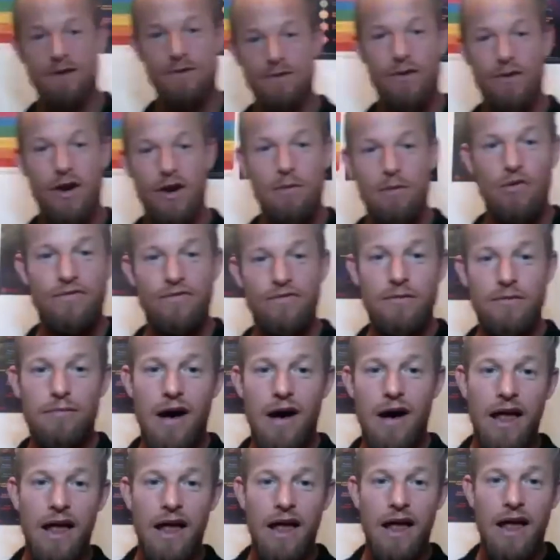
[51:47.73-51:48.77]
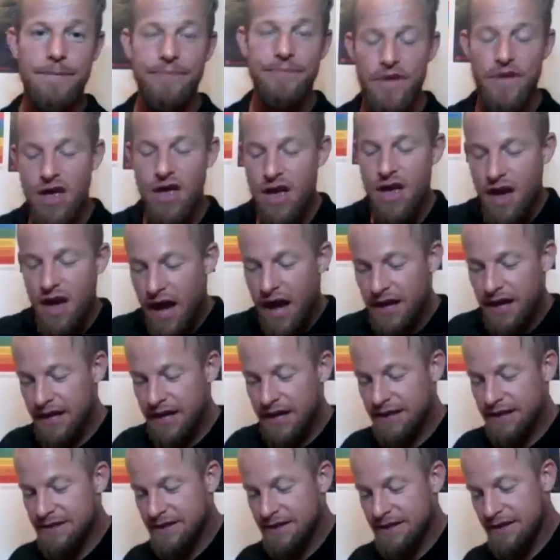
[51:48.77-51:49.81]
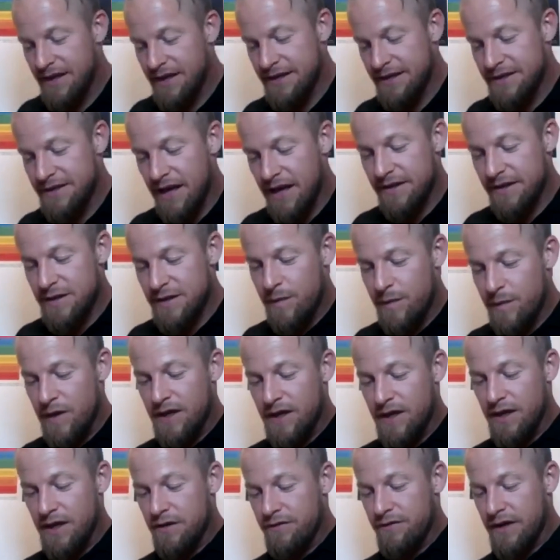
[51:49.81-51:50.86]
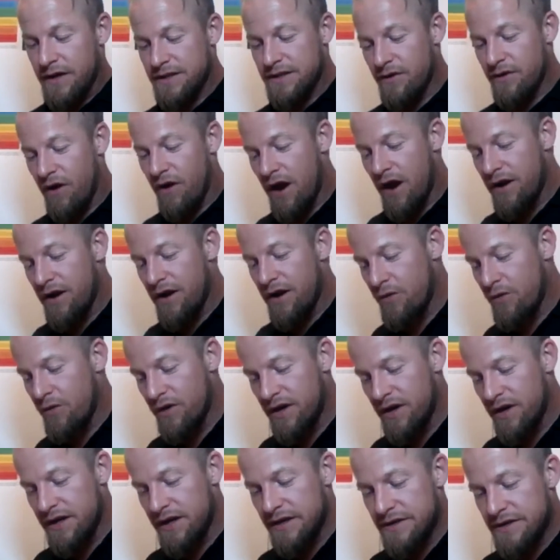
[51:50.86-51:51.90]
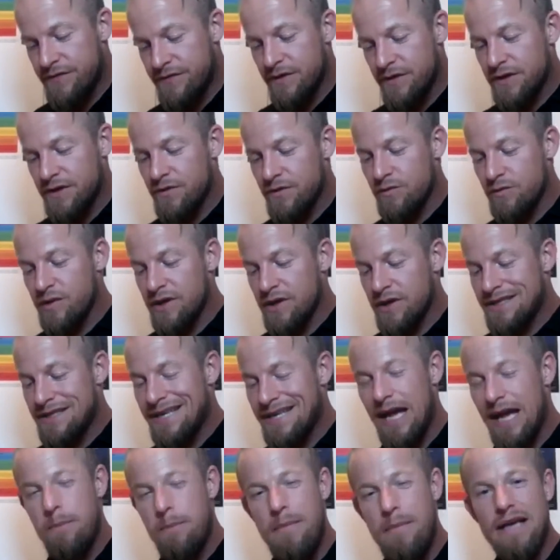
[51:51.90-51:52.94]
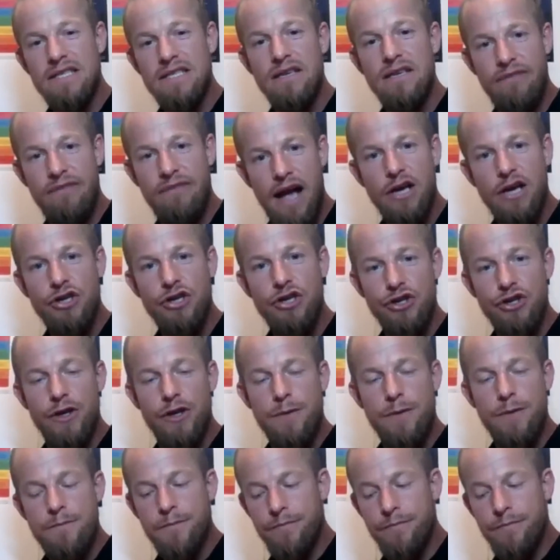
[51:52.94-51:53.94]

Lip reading: We're going to move to Bali and kickstart the speaking career. So I don't know what it is for you, but take massive action.